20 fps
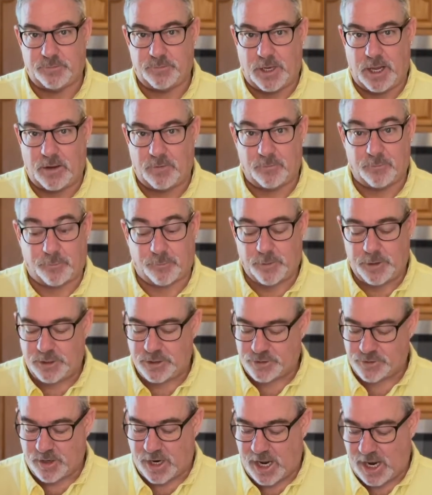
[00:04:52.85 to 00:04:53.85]
Now,
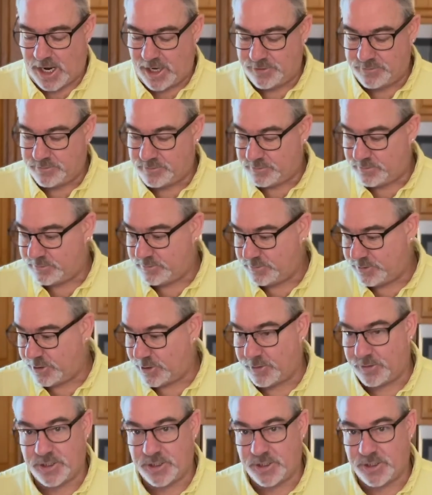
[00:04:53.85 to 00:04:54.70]
freeze-dried, you know,